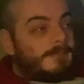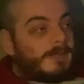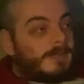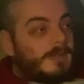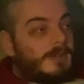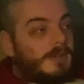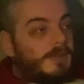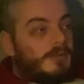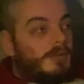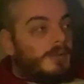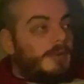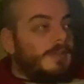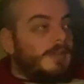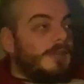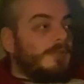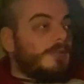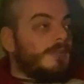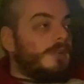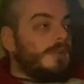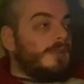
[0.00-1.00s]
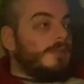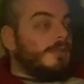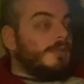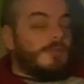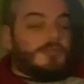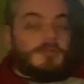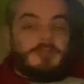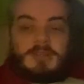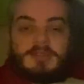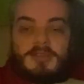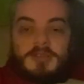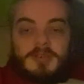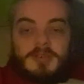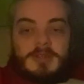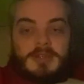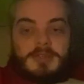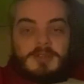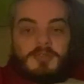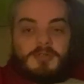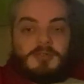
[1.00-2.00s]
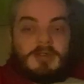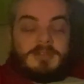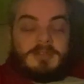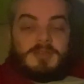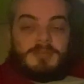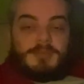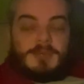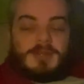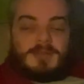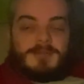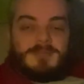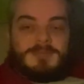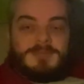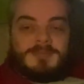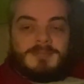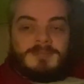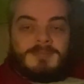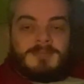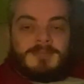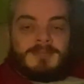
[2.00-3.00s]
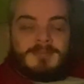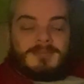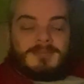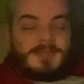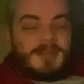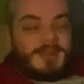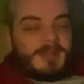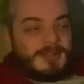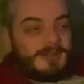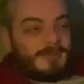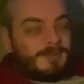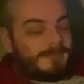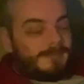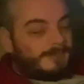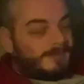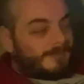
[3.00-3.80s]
There's a noise outside. It distracted, it distracted me.